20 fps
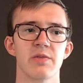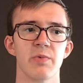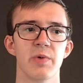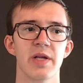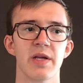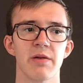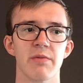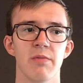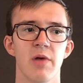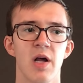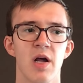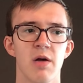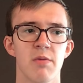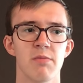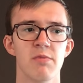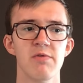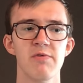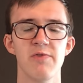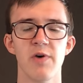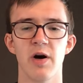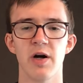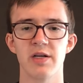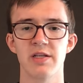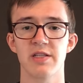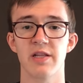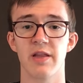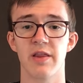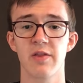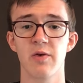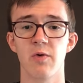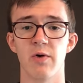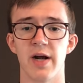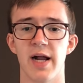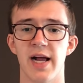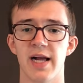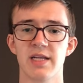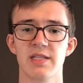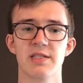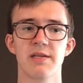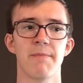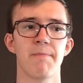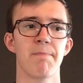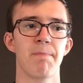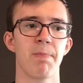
we can move on to the thorax.